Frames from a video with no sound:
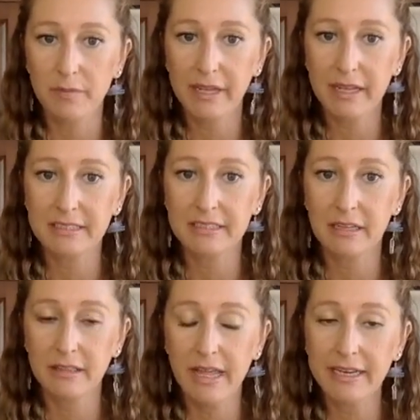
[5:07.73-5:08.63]
because
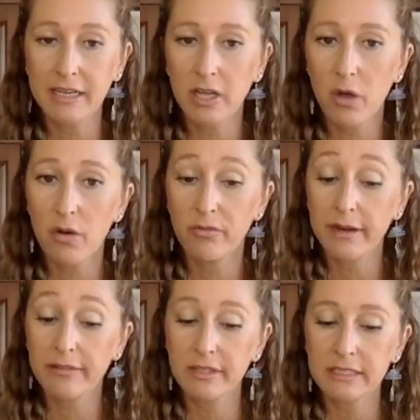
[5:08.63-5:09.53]
letting go of
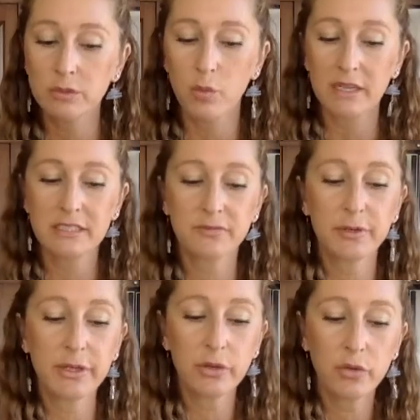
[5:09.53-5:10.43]
whatever this was for
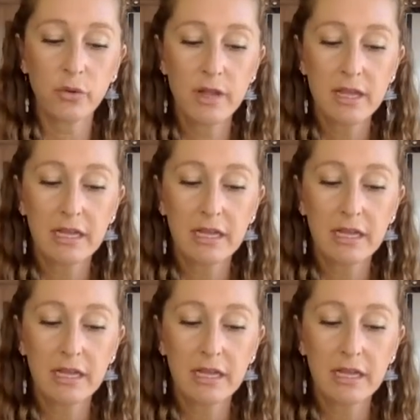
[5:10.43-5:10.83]
you